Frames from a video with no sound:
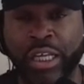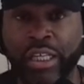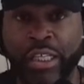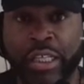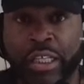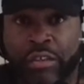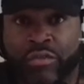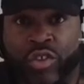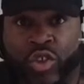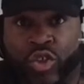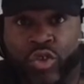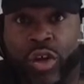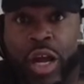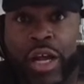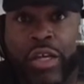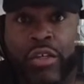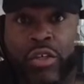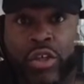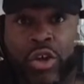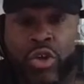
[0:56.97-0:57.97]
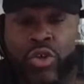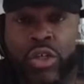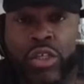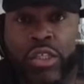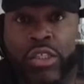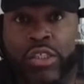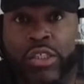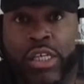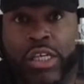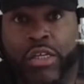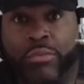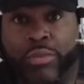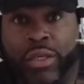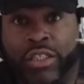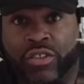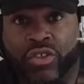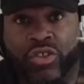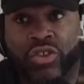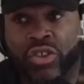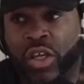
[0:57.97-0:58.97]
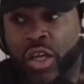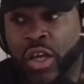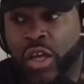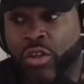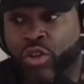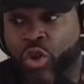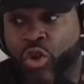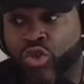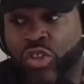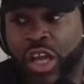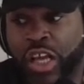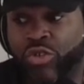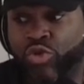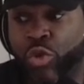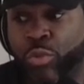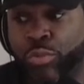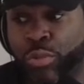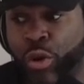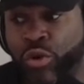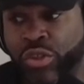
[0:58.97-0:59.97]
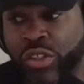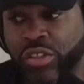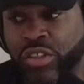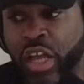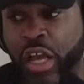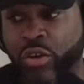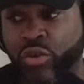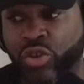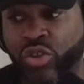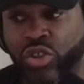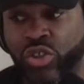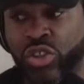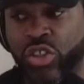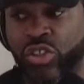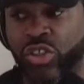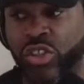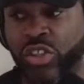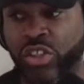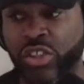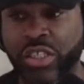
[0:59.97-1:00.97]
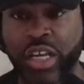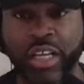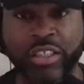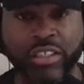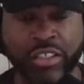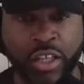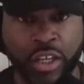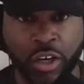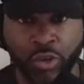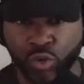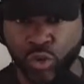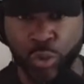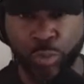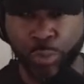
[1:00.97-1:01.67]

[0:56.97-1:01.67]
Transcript: He even tried to go to Indiana Pacers. Those guys were both integral to their success.